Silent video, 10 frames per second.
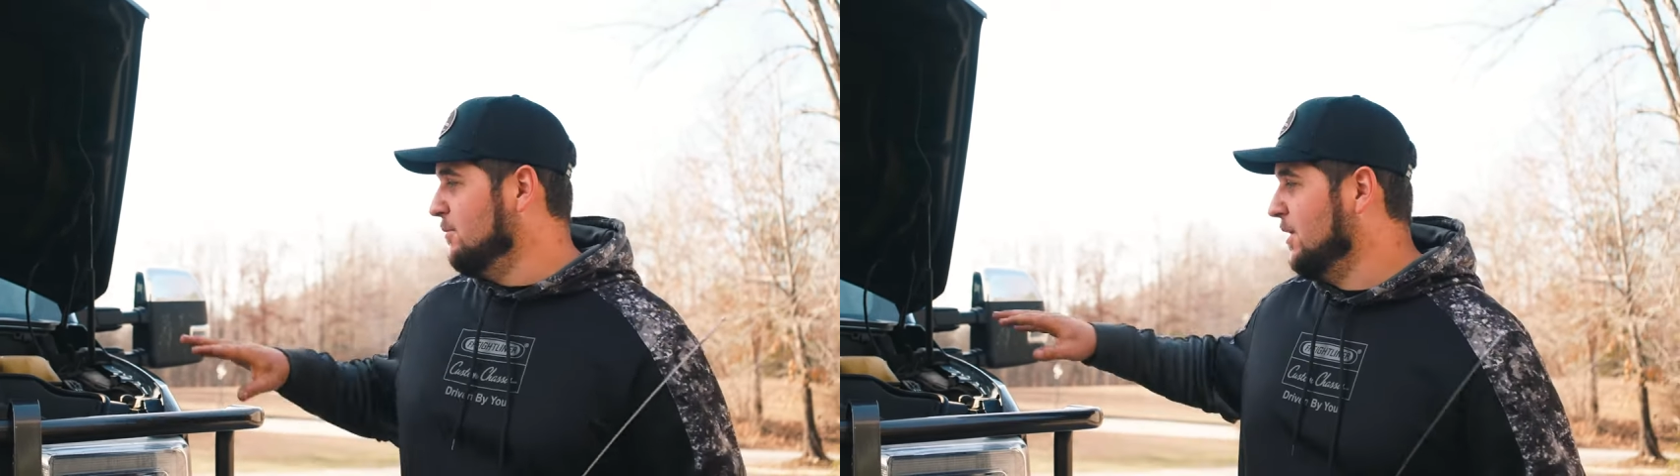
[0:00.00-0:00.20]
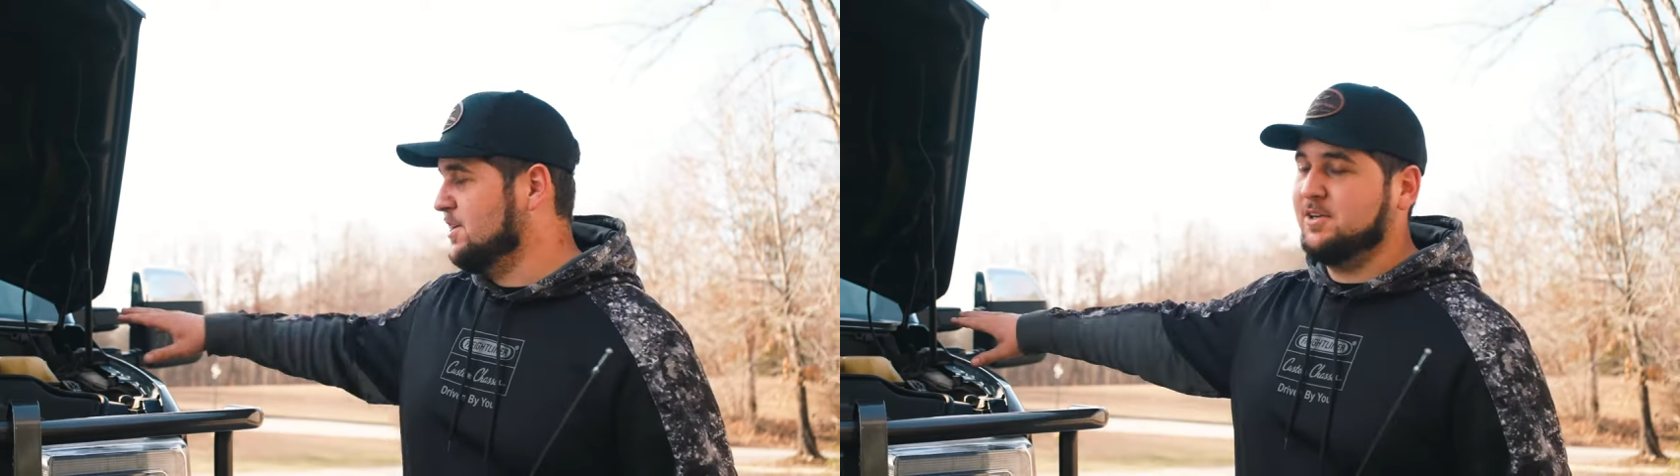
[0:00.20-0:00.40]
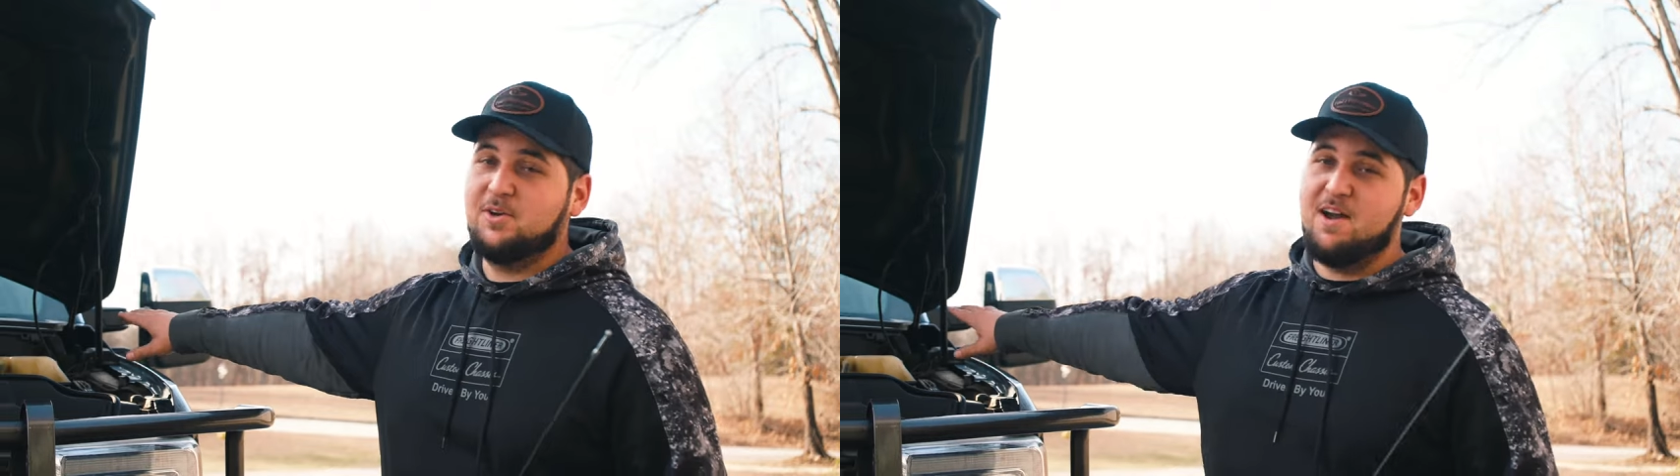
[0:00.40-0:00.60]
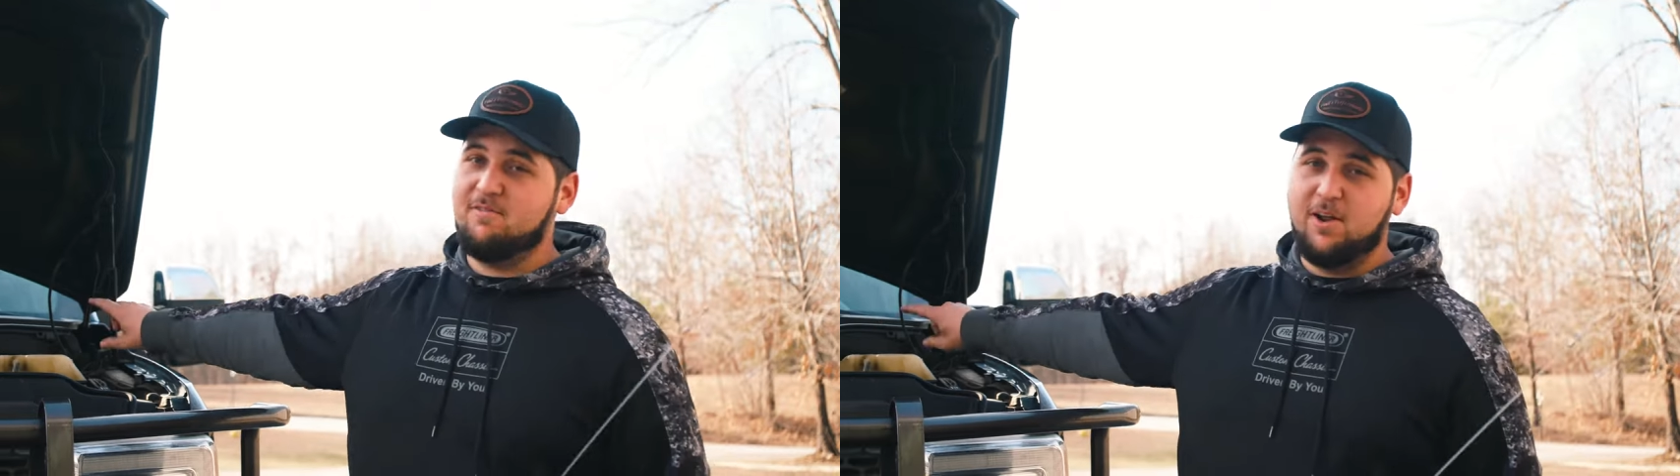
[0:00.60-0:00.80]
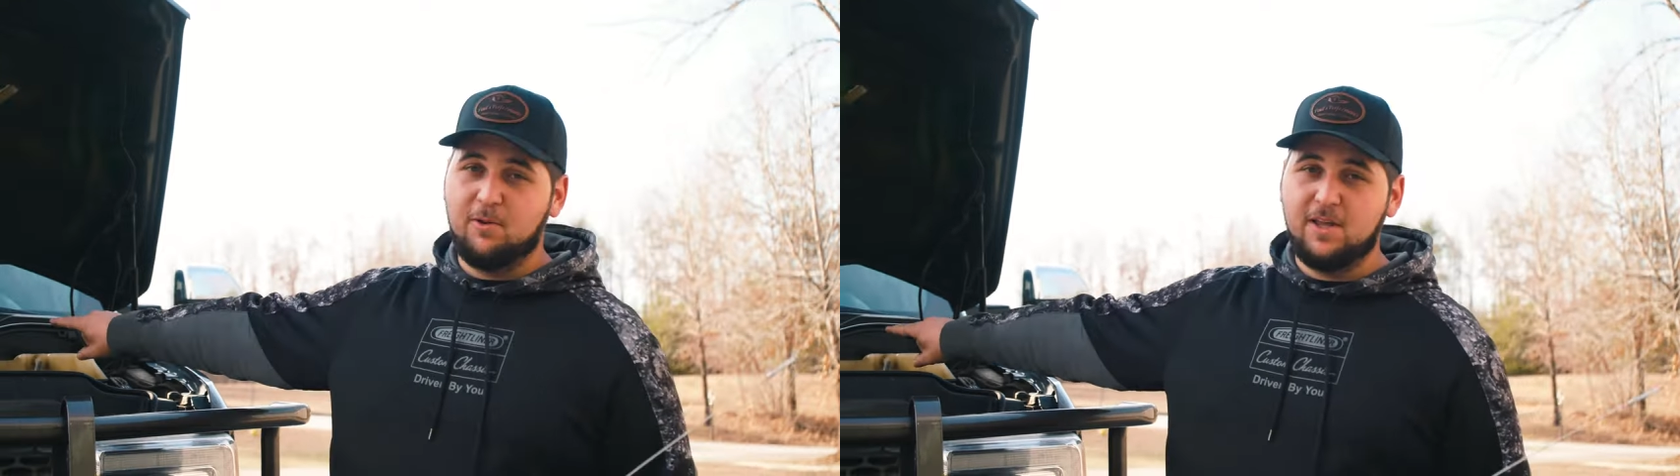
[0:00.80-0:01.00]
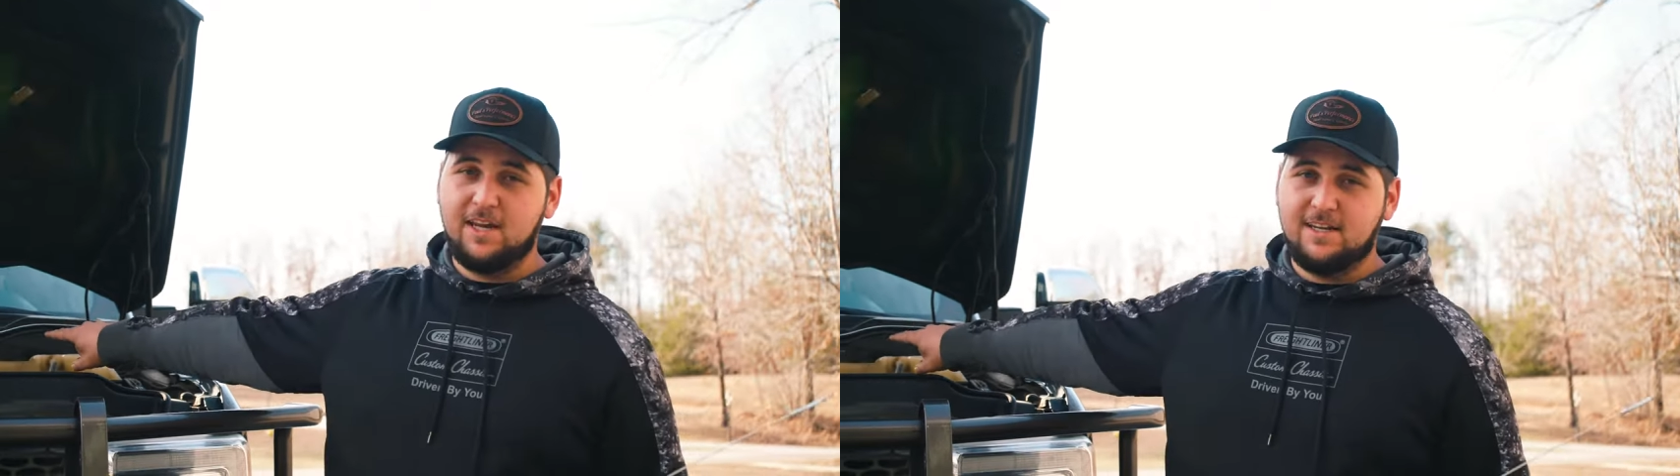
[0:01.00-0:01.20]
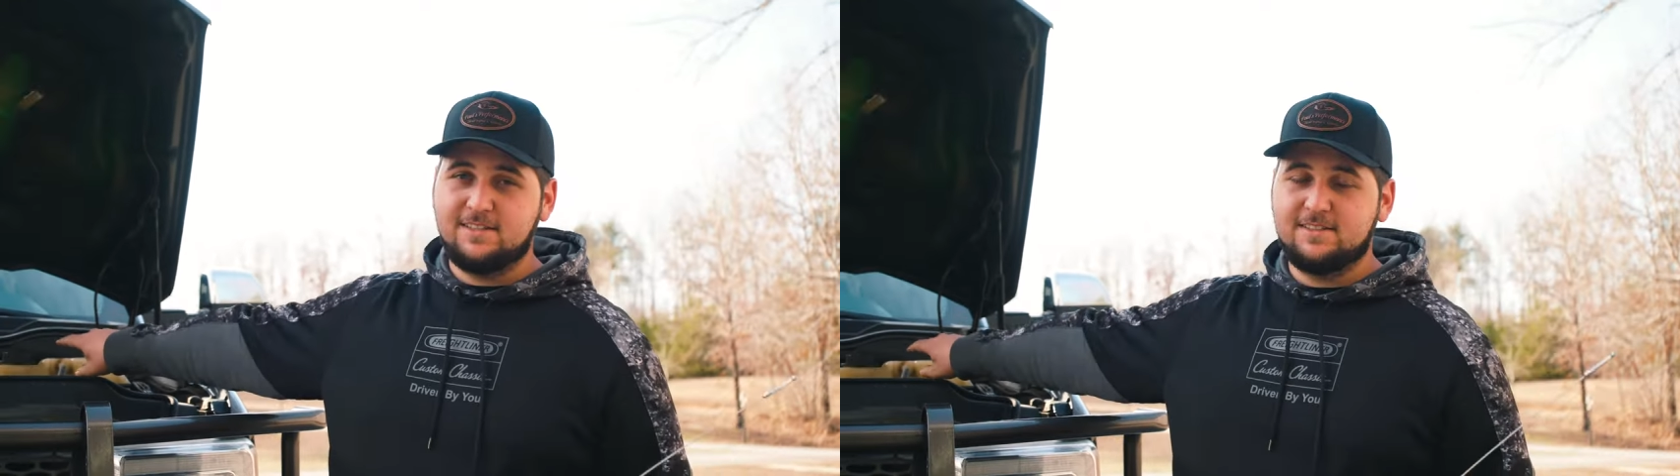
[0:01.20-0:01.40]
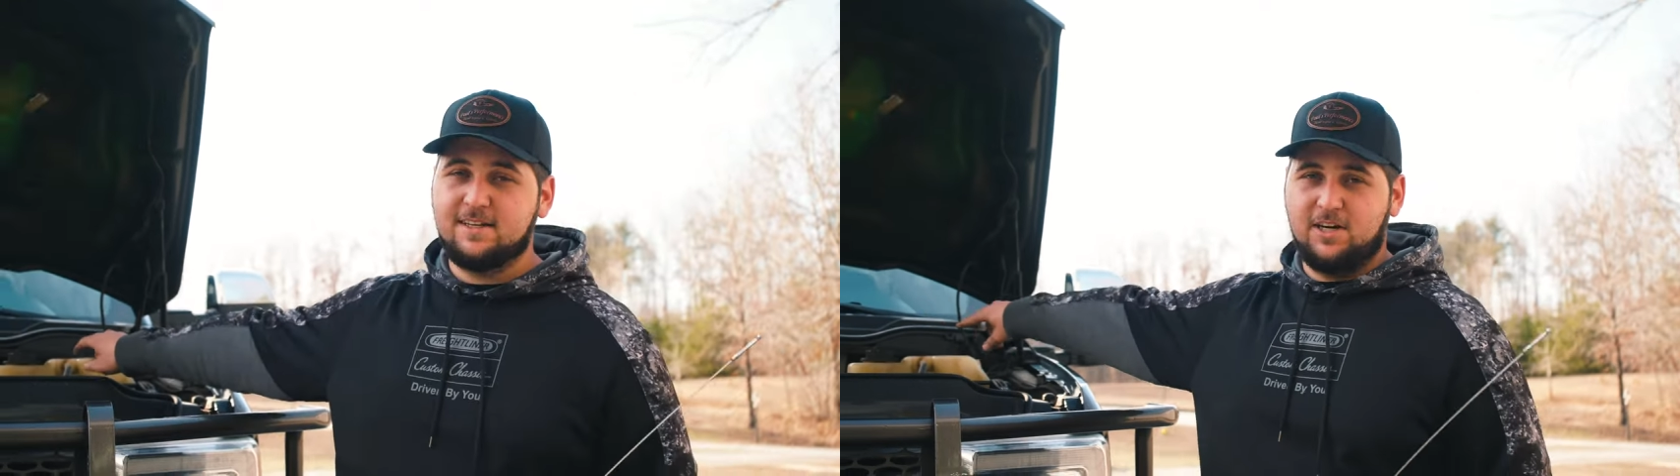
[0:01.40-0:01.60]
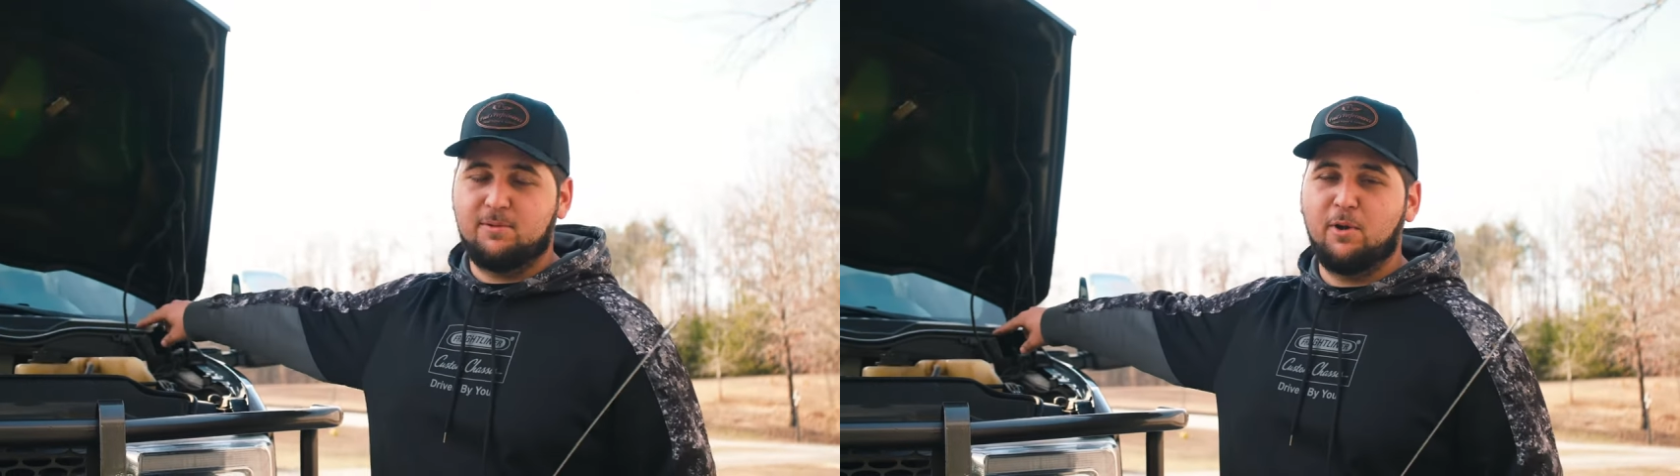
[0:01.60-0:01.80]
and make sure you have no leaks check